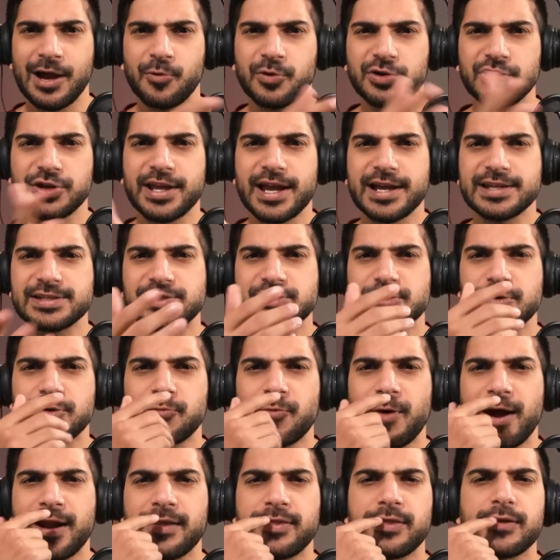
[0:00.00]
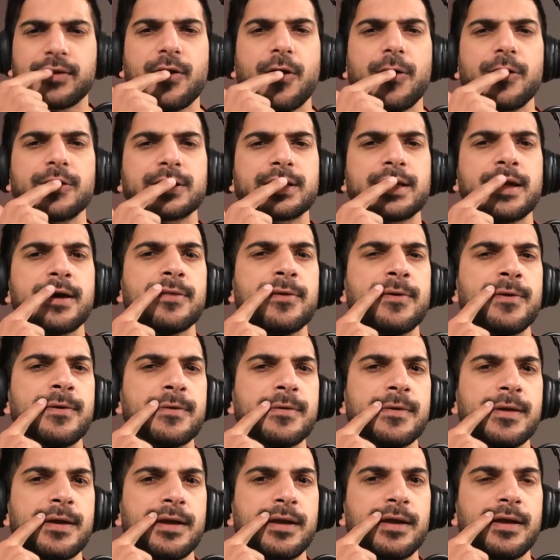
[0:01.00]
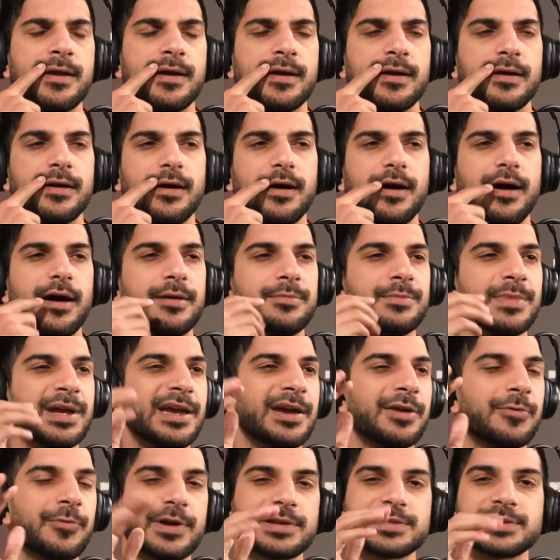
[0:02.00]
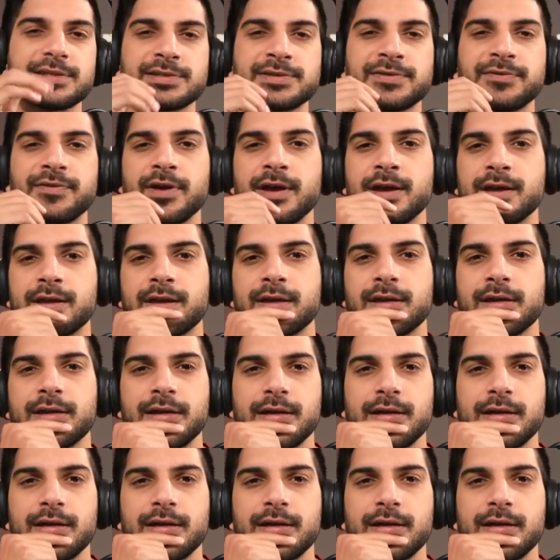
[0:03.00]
What are you guys doing riding the car together? Oh man, wrestling's fake.